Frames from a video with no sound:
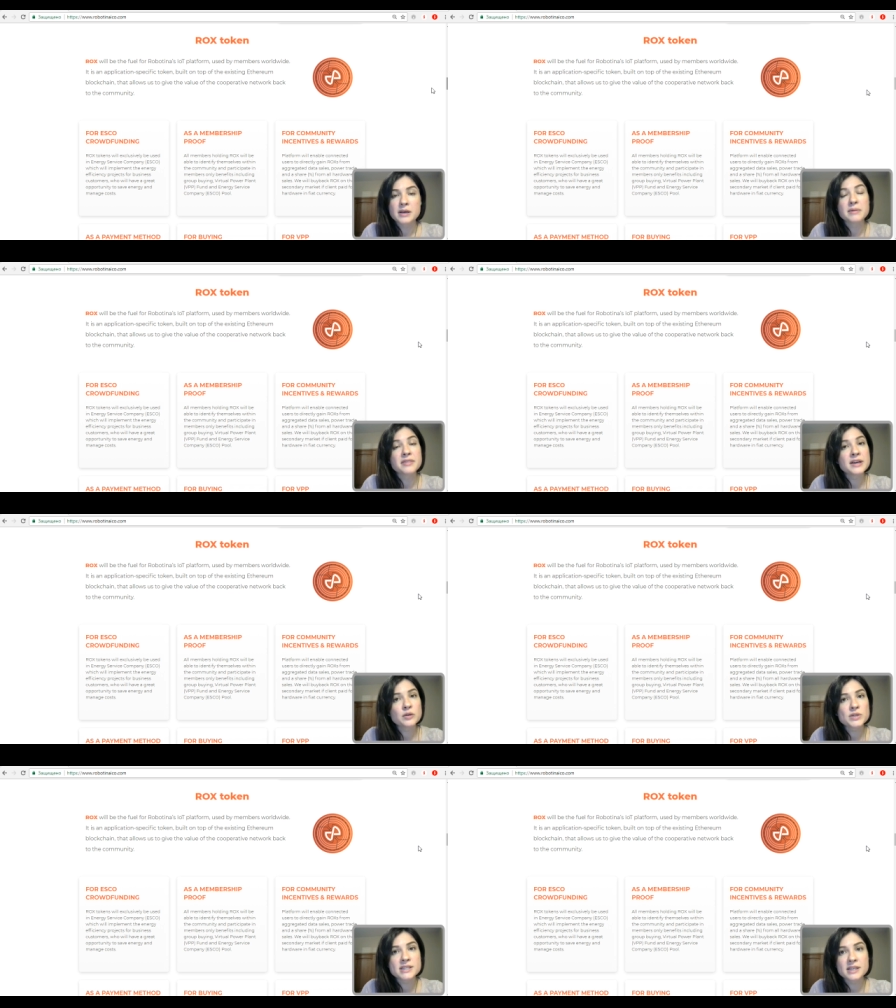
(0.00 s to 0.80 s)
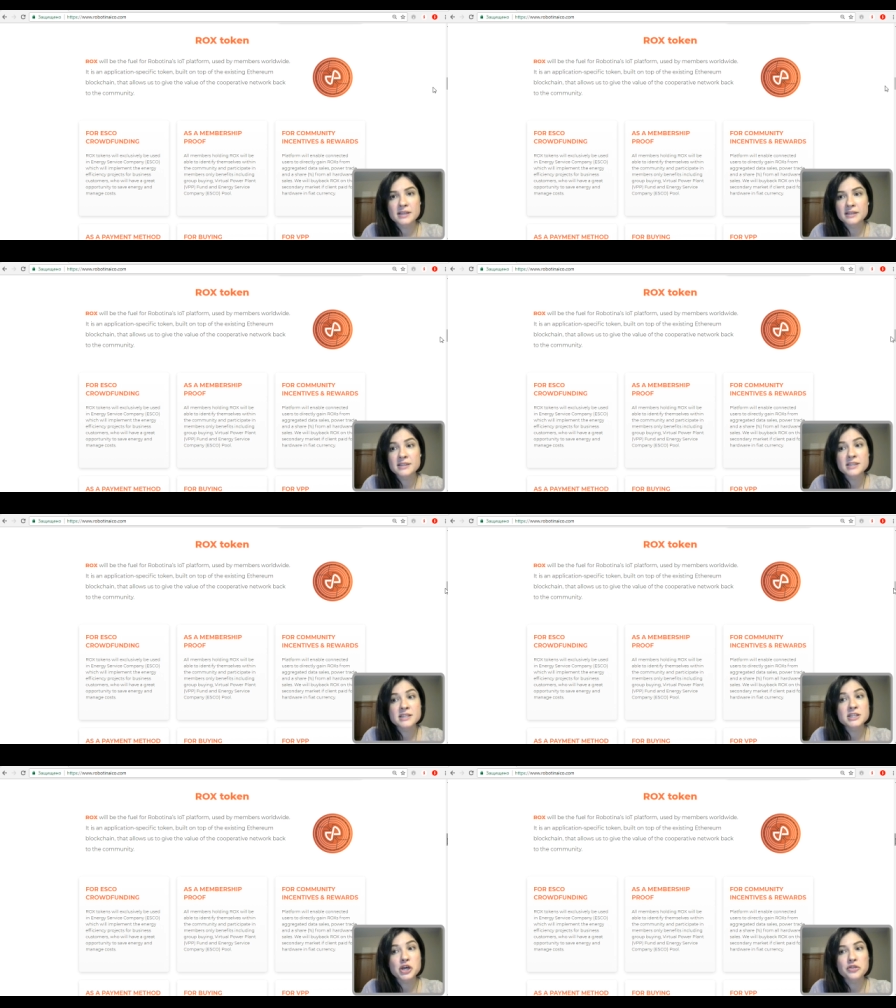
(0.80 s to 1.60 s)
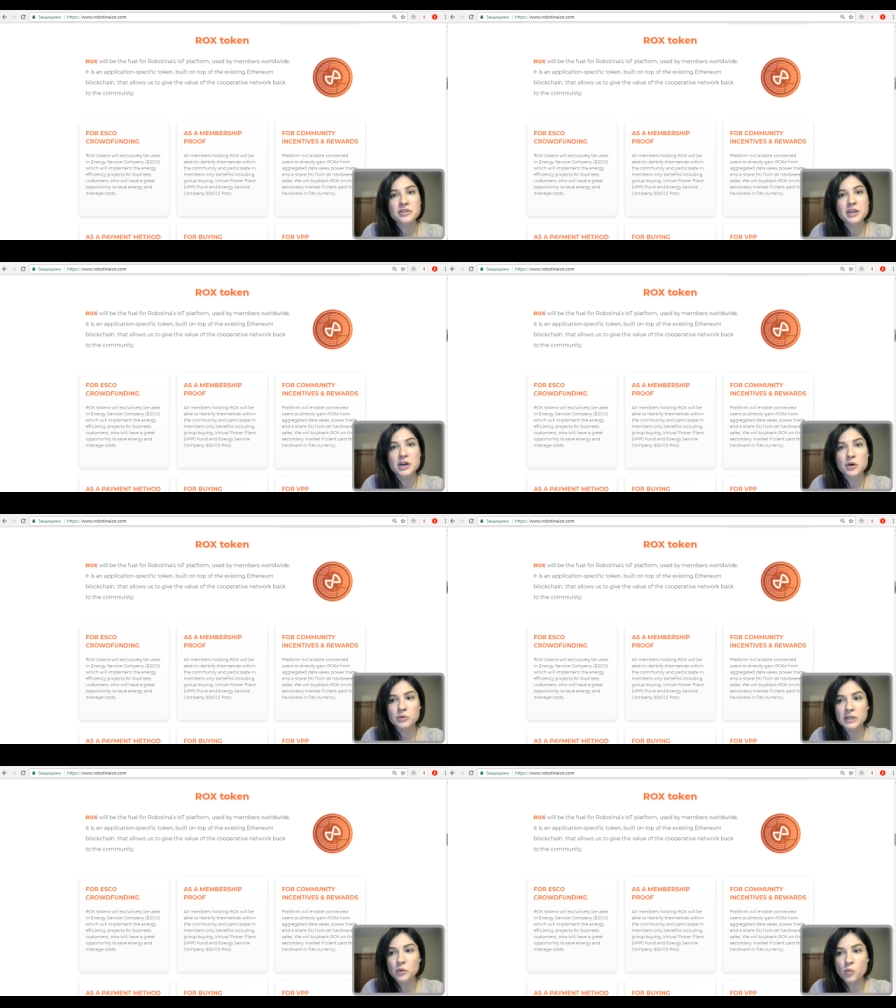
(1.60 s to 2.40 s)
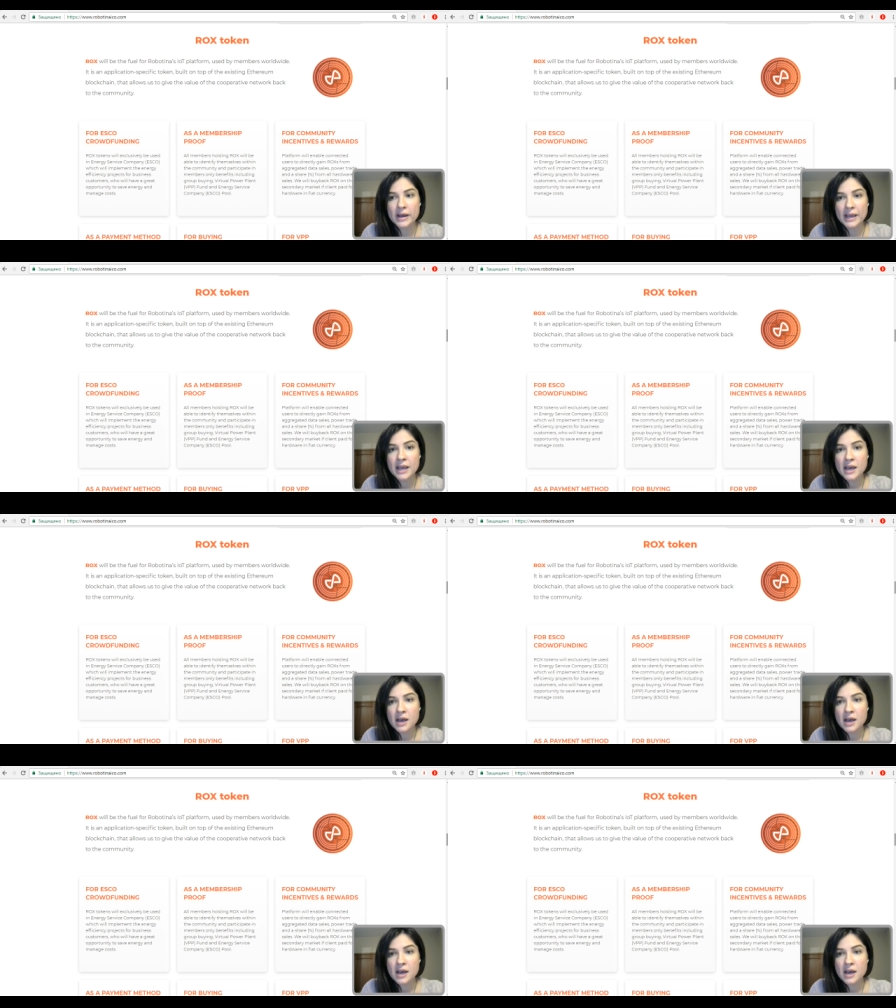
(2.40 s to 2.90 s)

But then we see that this is not the only way